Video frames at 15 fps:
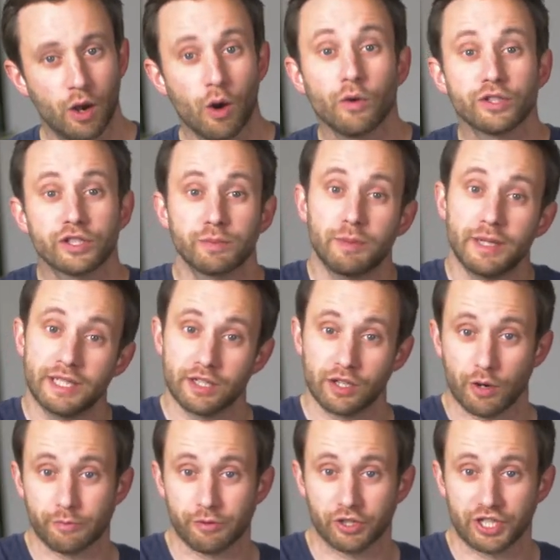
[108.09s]
or splitting
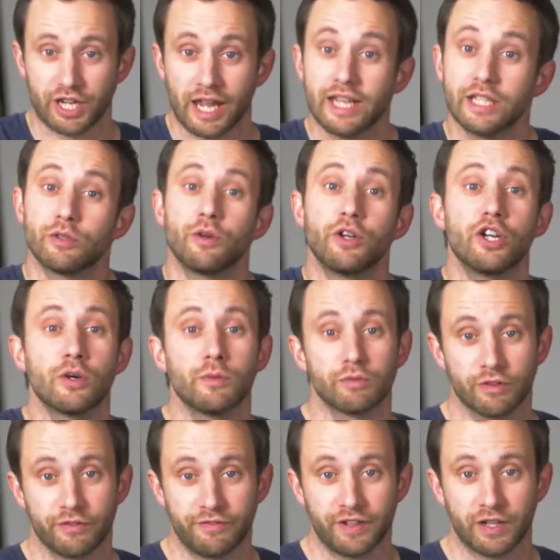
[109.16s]
your project into a
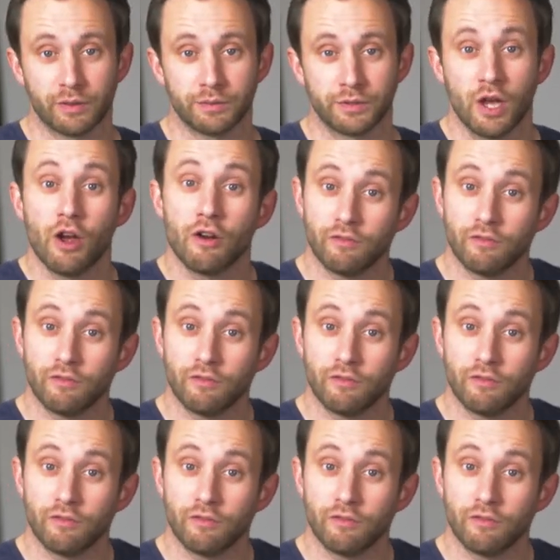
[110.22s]
number of films